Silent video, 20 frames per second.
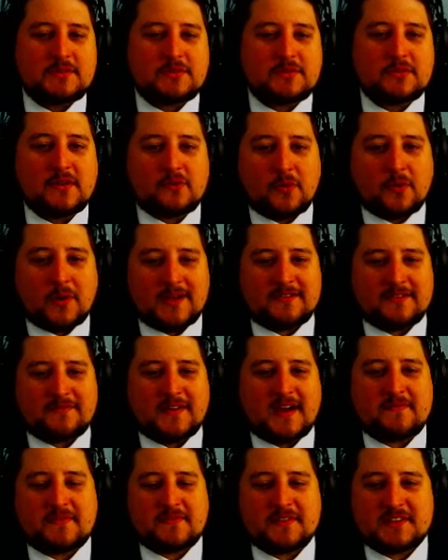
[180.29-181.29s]
who have
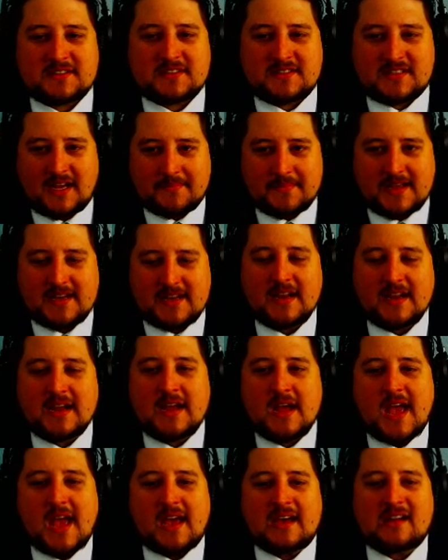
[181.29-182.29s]
qualified for the summit
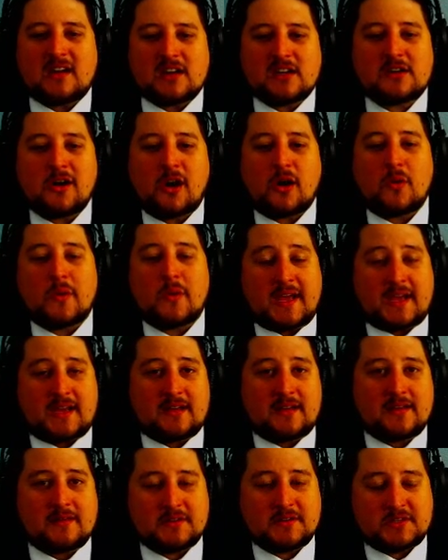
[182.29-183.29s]
and are
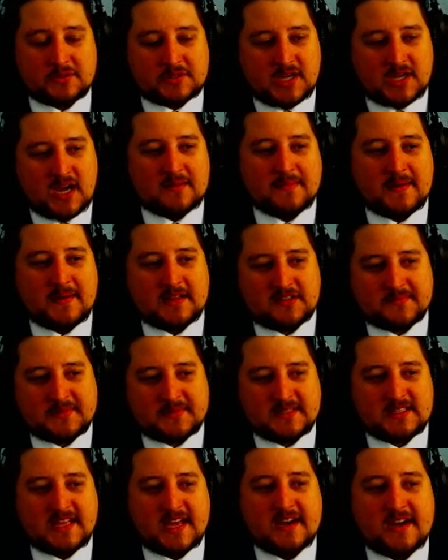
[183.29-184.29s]
going, which we'll talk about a little
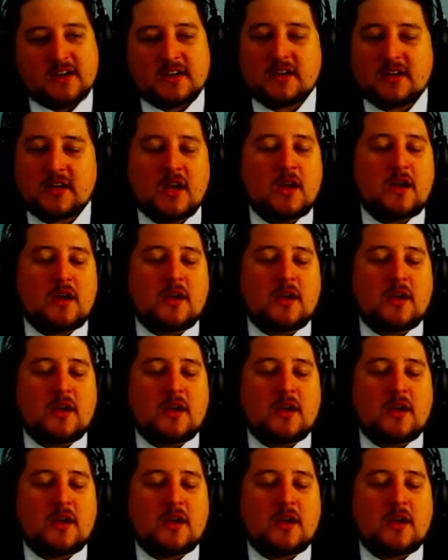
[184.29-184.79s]
bit later,